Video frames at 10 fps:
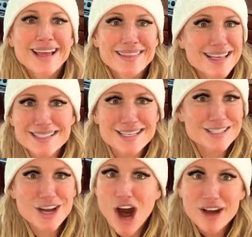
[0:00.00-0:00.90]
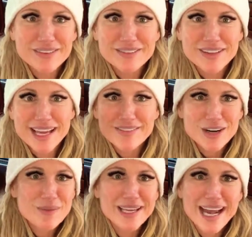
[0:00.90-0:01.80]
This is coffee flavor.
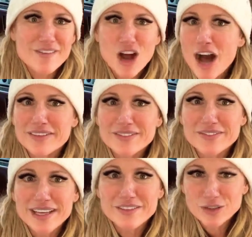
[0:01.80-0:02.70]
We could have coffee flavor